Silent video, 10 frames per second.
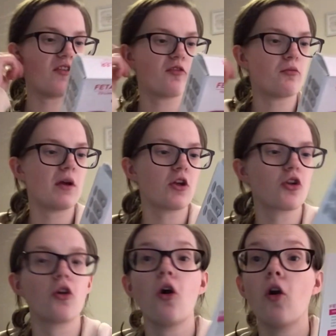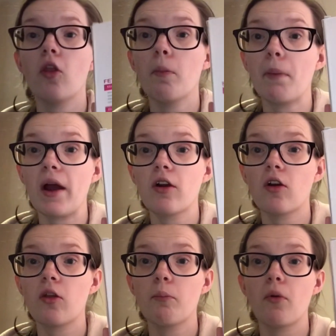information on the back of
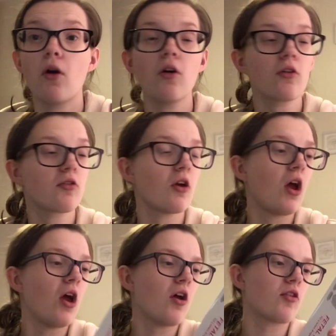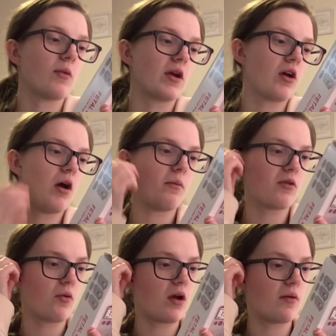the box. So it comes
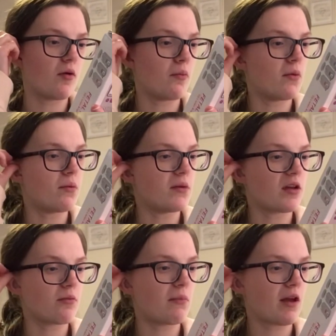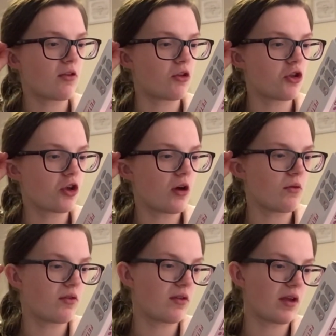up with Mummy's Messenger. It
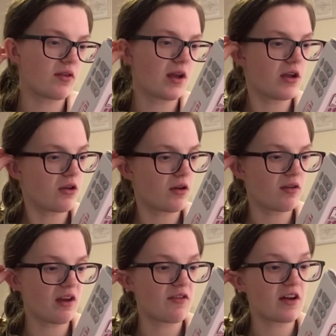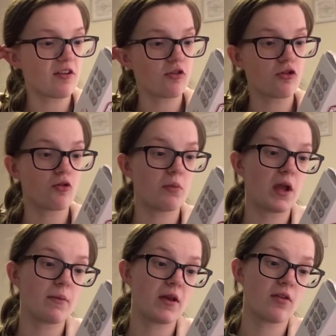says, now you can safely listen
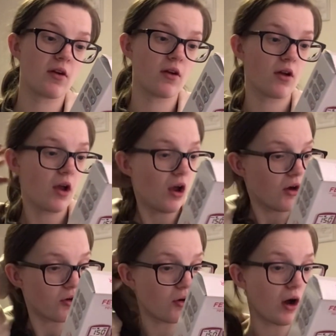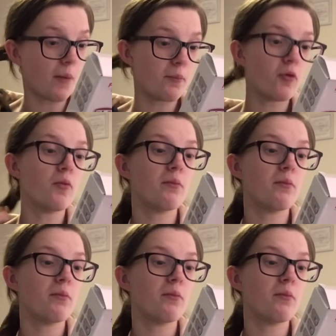to your unborn